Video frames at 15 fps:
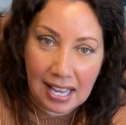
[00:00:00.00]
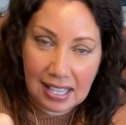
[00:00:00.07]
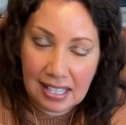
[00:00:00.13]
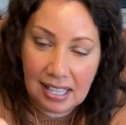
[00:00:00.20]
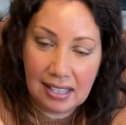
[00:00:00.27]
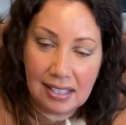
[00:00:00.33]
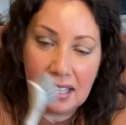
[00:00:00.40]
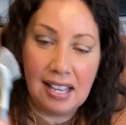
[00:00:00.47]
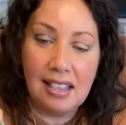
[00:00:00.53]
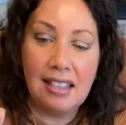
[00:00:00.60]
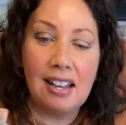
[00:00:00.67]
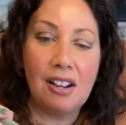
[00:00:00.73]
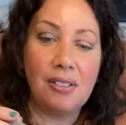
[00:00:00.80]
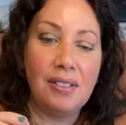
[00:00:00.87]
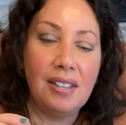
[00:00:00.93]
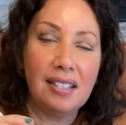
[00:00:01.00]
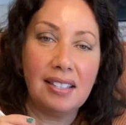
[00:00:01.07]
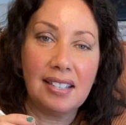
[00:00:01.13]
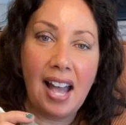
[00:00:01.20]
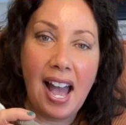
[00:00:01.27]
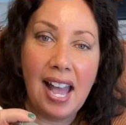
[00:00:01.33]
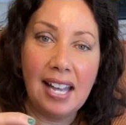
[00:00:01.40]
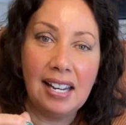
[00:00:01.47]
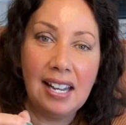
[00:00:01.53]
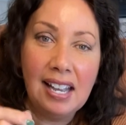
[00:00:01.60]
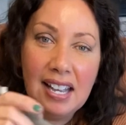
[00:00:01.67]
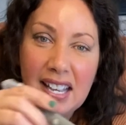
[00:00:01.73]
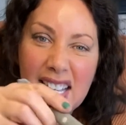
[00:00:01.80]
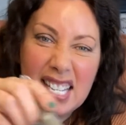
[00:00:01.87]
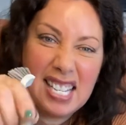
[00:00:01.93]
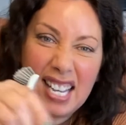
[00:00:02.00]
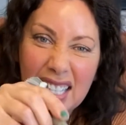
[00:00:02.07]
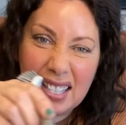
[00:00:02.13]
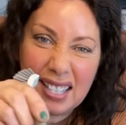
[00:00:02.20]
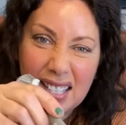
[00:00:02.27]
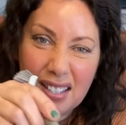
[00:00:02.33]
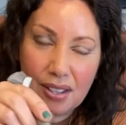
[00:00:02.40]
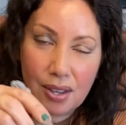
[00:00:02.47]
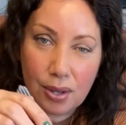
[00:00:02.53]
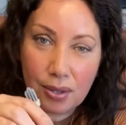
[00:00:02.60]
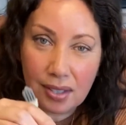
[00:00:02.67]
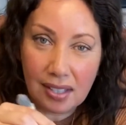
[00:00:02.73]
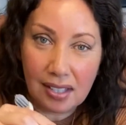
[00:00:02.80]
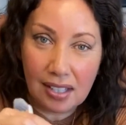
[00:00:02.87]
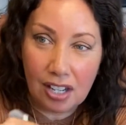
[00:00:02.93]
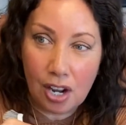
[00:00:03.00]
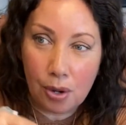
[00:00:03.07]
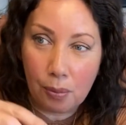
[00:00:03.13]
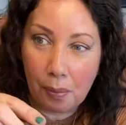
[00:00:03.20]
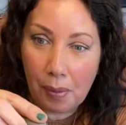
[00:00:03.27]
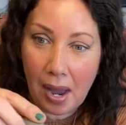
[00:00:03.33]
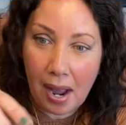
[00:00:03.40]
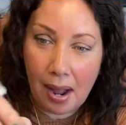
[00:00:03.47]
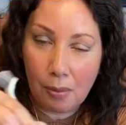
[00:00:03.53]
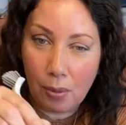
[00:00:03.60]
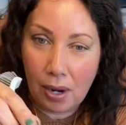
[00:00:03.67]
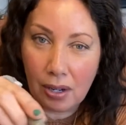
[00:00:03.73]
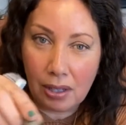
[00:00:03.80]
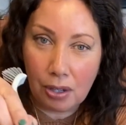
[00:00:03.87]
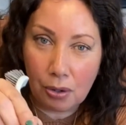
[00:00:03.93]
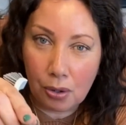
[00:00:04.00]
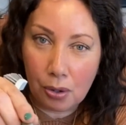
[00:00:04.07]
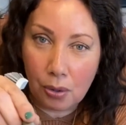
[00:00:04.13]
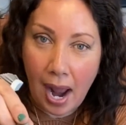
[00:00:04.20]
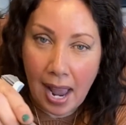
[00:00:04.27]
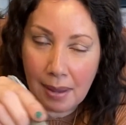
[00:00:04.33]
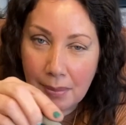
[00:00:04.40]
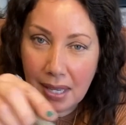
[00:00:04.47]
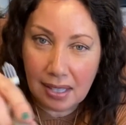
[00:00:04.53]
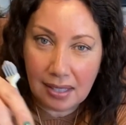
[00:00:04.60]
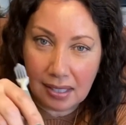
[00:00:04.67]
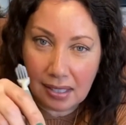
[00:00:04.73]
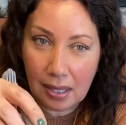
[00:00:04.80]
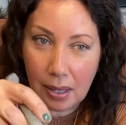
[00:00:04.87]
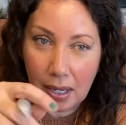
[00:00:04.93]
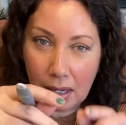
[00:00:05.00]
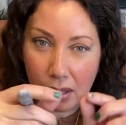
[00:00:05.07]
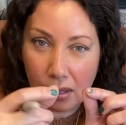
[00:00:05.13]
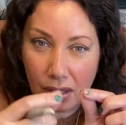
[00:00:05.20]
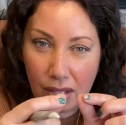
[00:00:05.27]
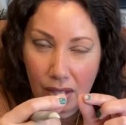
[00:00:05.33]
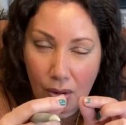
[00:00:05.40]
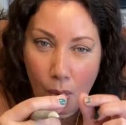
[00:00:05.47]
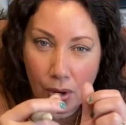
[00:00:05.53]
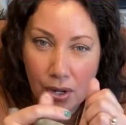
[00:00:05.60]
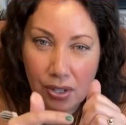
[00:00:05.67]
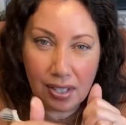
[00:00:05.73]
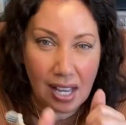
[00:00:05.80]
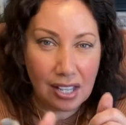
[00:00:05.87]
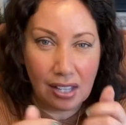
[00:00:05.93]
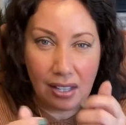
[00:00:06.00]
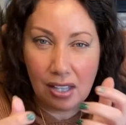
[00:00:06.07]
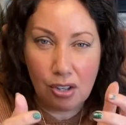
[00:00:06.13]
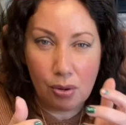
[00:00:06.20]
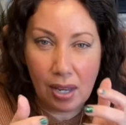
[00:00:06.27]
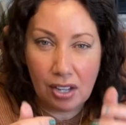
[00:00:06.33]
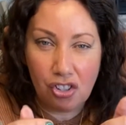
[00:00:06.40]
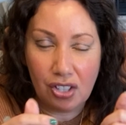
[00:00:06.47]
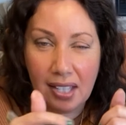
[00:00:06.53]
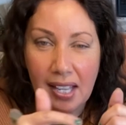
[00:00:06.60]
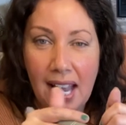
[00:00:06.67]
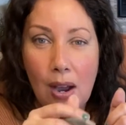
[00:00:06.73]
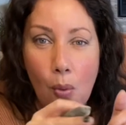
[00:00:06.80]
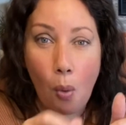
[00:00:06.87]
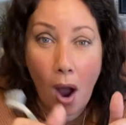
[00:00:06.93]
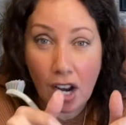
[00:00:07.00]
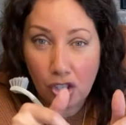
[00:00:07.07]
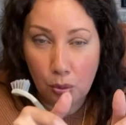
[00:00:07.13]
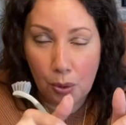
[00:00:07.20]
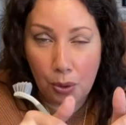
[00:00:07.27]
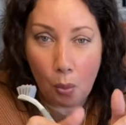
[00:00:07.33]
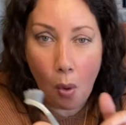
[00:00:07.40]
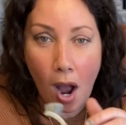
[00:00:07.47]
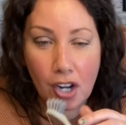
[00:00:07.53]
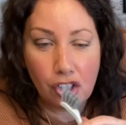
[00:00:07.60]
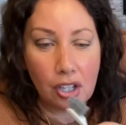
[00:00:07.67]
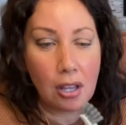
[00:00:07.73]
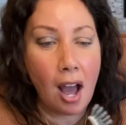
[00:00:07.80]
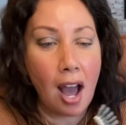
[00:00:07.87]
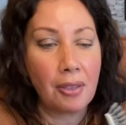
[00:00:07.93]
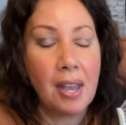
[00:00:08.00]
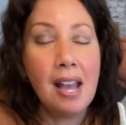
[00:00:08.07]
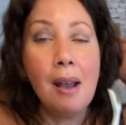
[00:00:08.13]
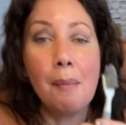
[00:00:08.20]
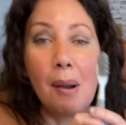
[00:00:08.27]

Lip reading: It gets in there. This side gets into those, where a little grime gets into the corners that you just can't wash with a washcloth.